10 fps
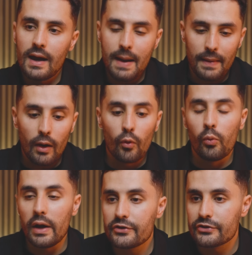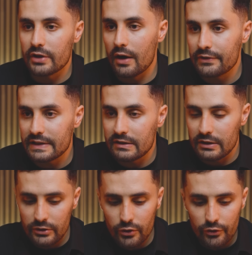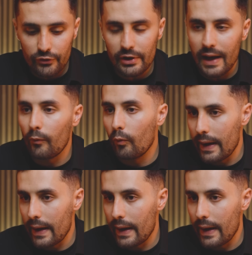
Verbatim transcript: about which services to use and